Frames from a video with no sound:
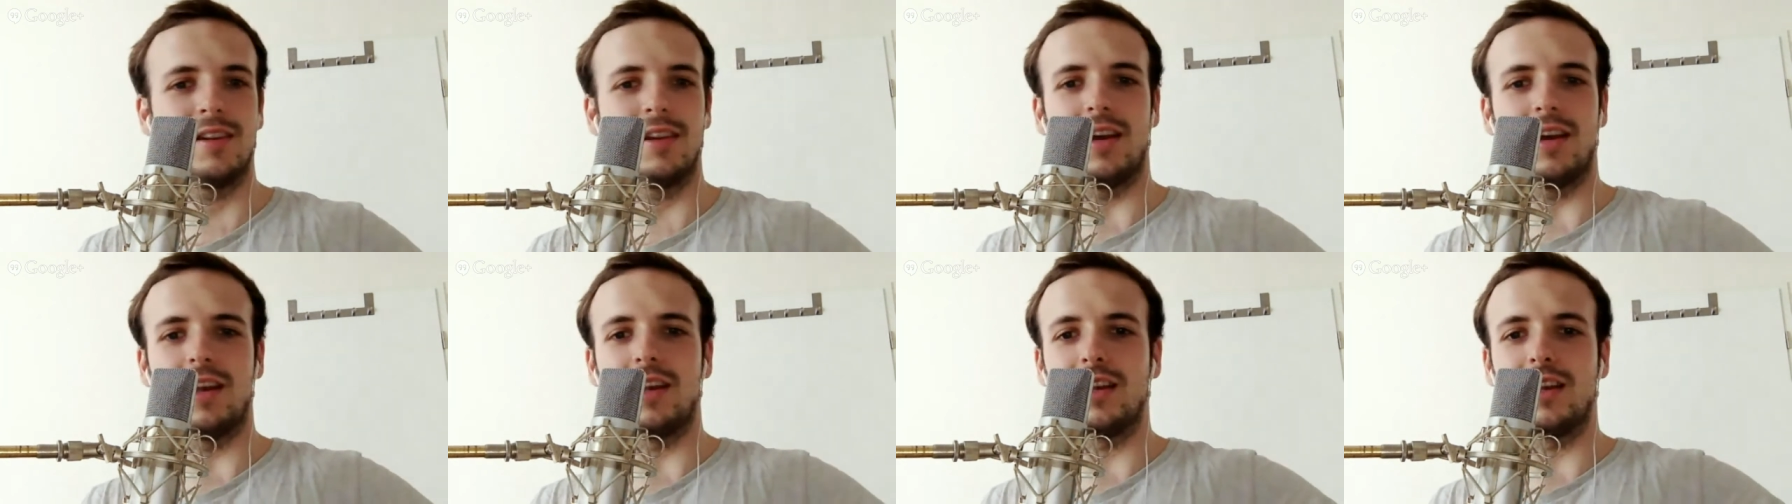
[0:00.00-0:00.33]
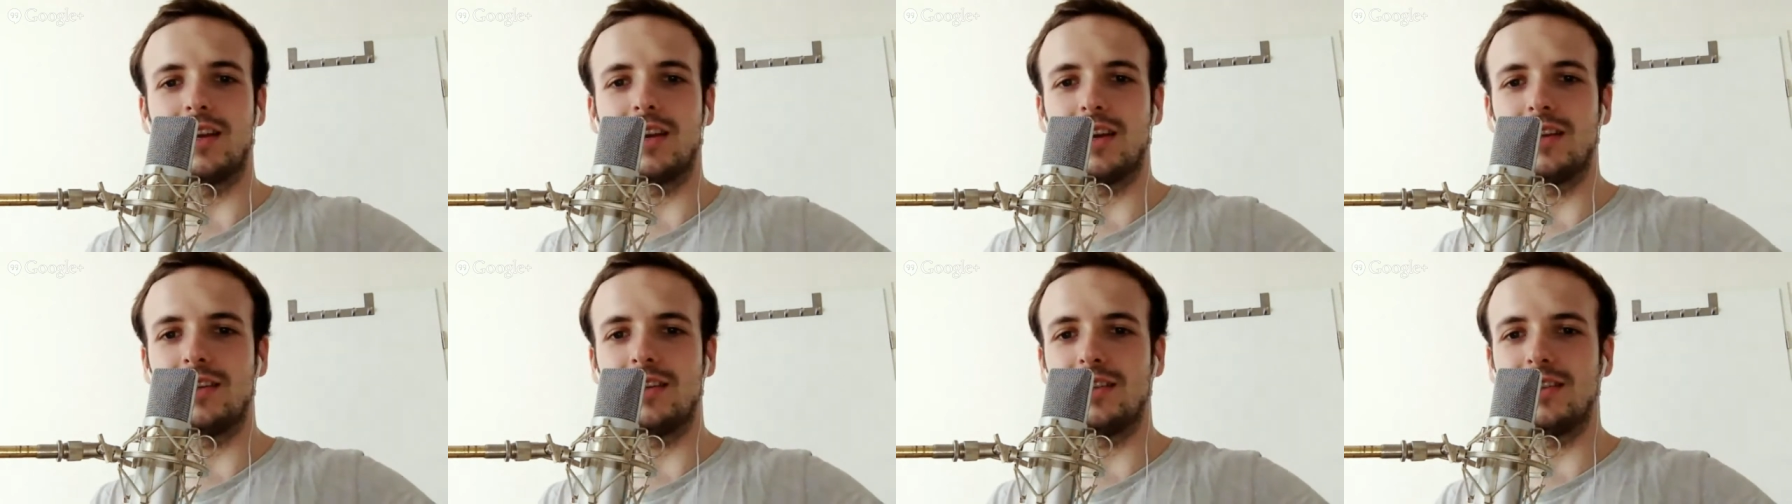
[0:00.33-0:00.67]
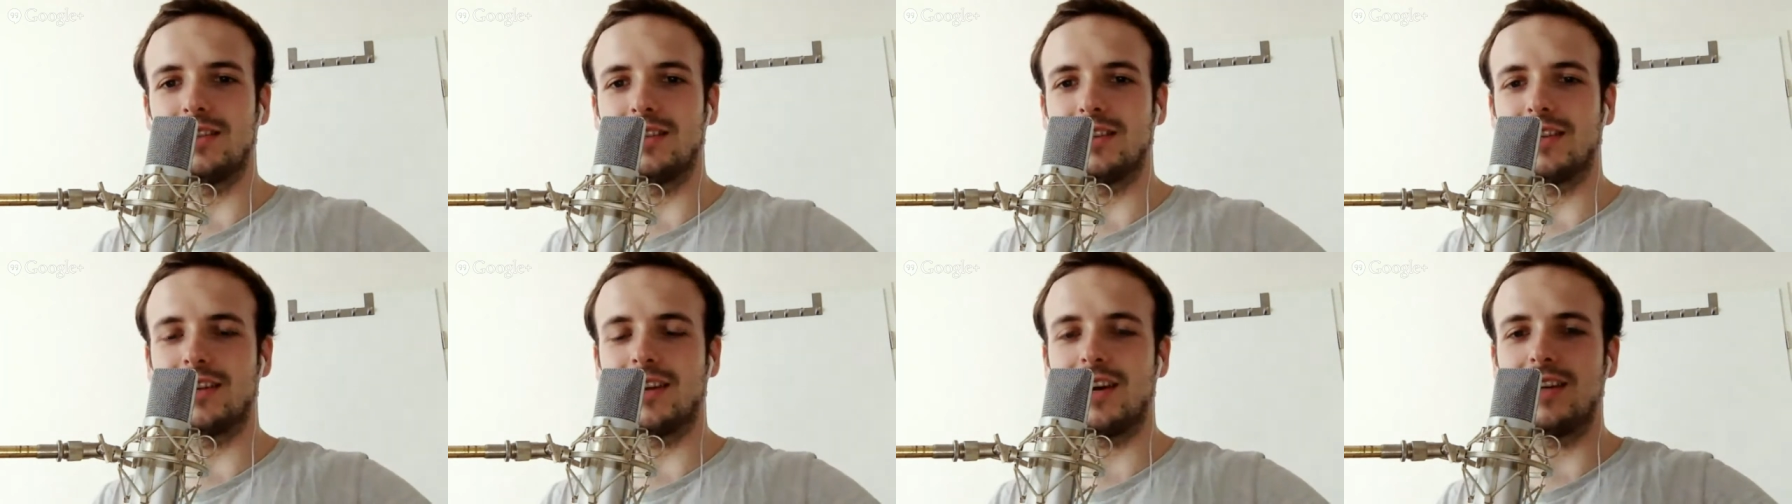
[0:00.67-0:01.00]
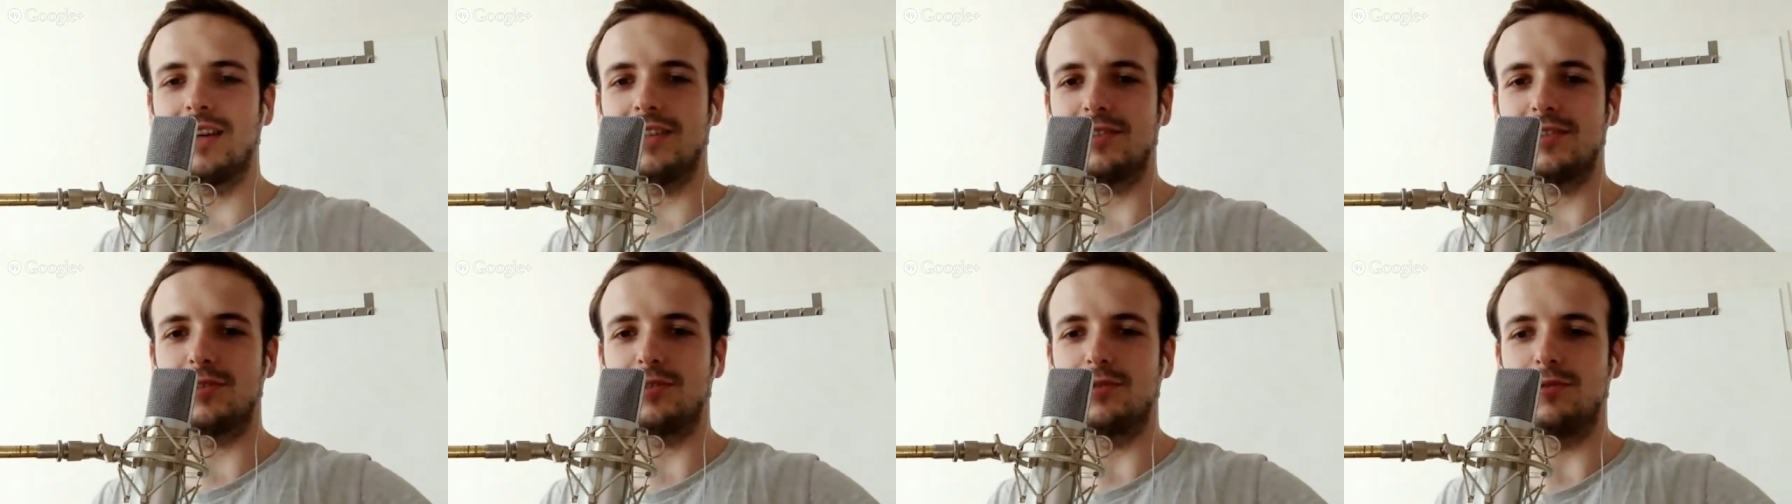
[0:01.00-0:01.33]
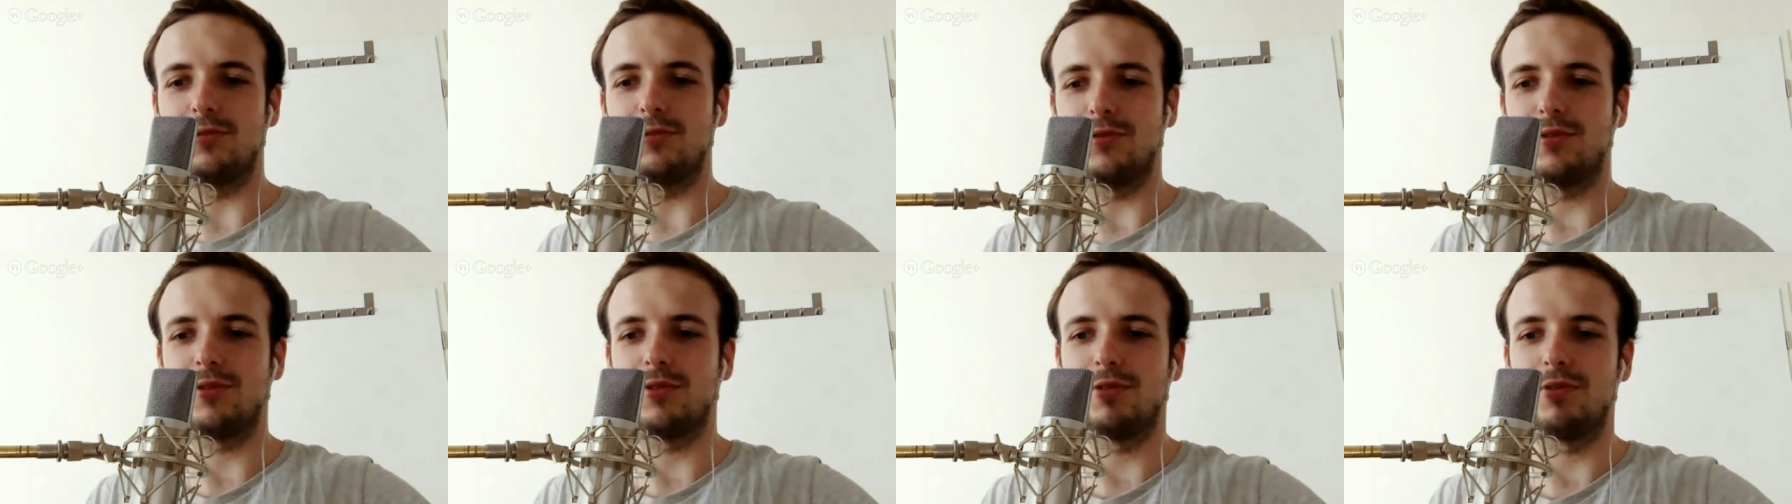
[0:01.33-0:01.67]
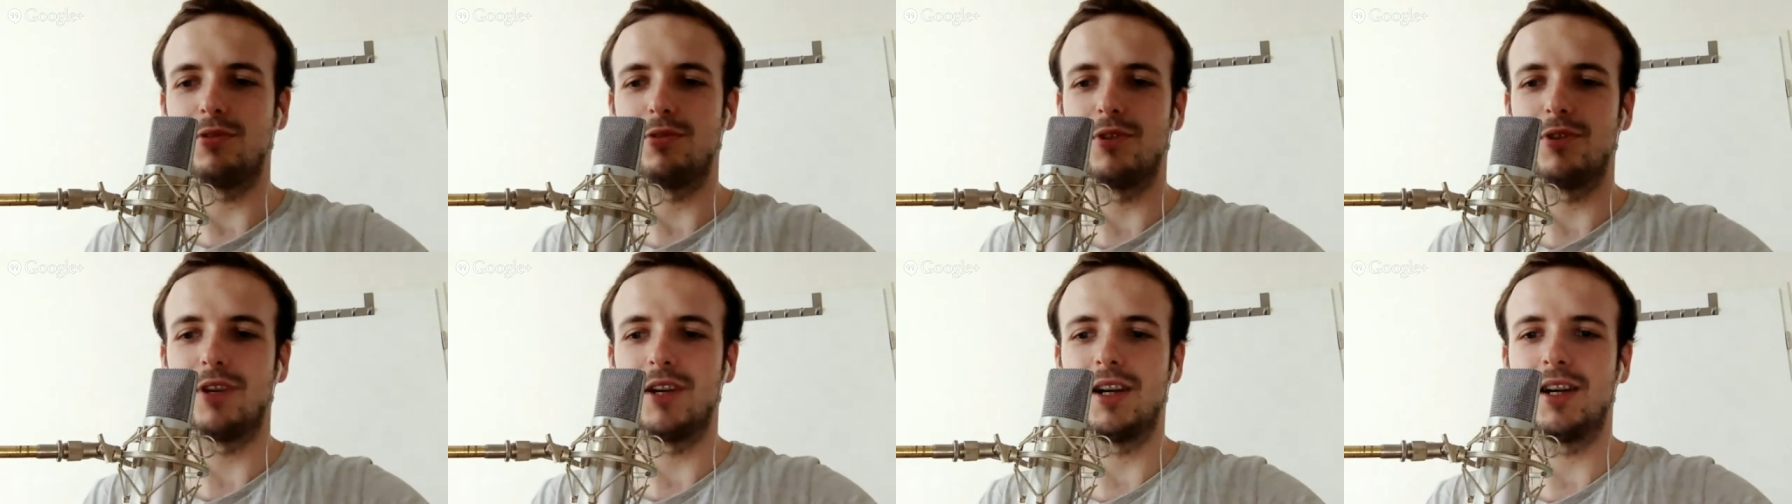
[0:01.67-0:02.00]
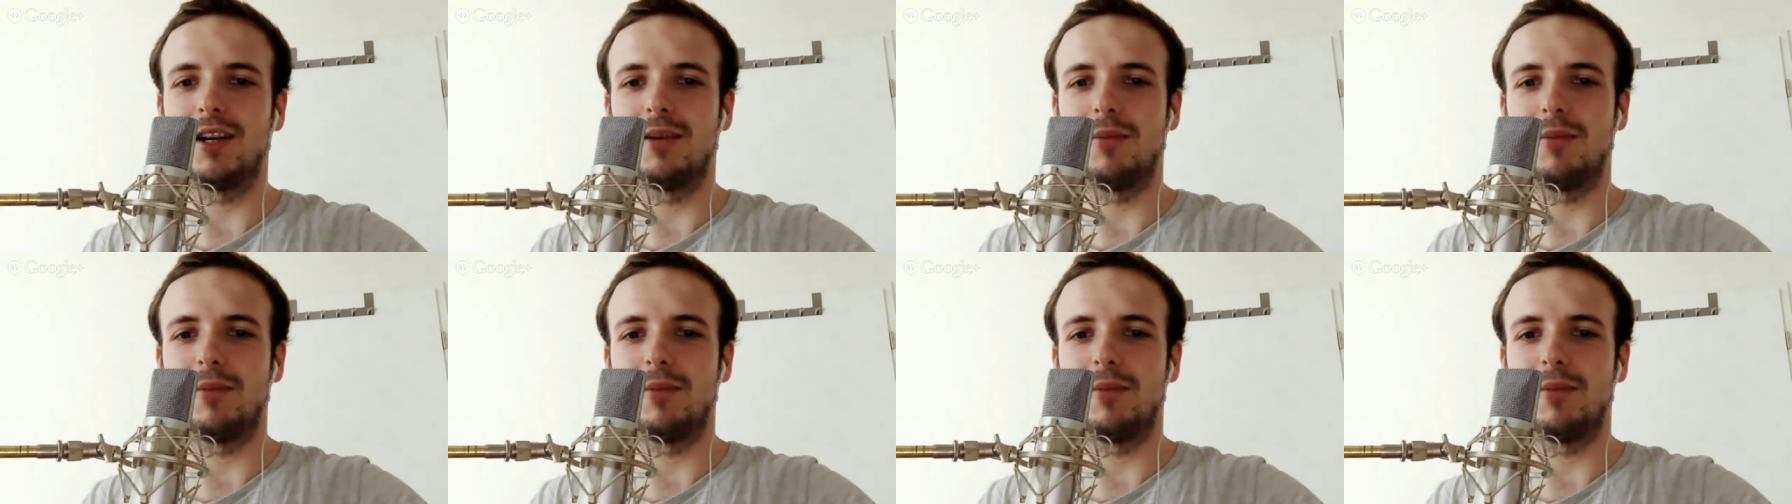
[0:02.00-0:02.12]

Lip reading: Yeah. The guys who